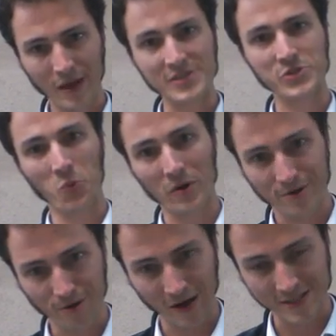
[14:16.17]
I swear to
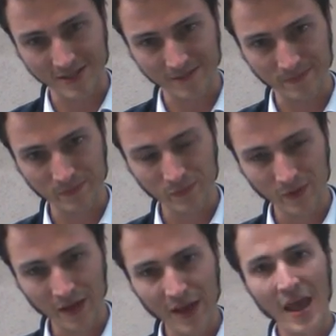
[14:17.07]
Christ.
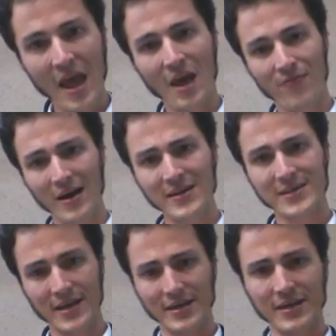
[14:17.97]
If I
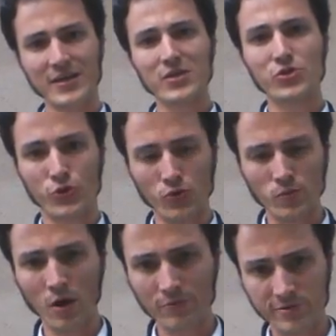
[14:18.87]
take 2
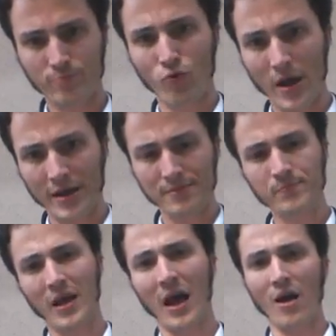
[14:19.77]
loaves of bread
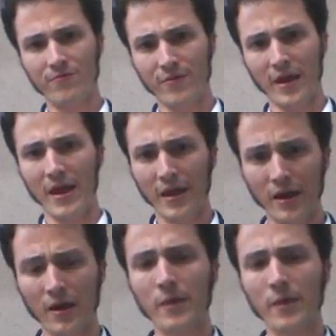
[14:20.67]
out of a